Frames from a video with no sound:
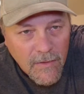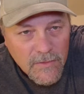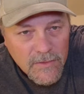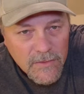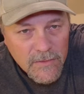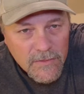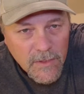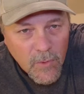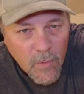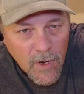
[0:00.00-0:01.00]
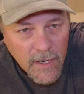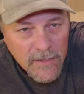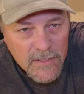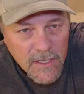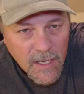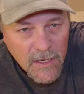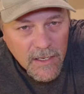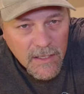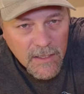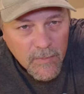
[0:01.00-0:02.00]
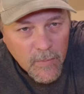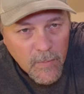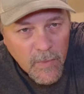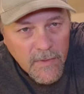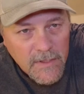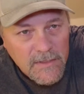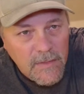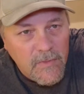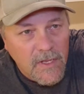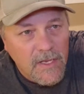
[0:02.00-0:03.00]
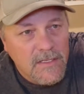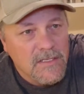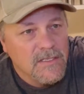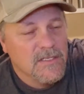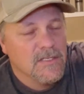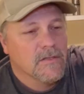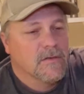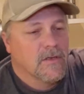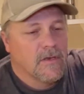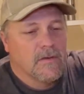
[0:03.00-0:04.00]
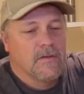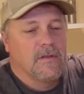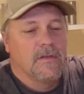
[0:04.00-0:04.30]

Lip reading: 2 double wires on it, and they tip the ends in silicone.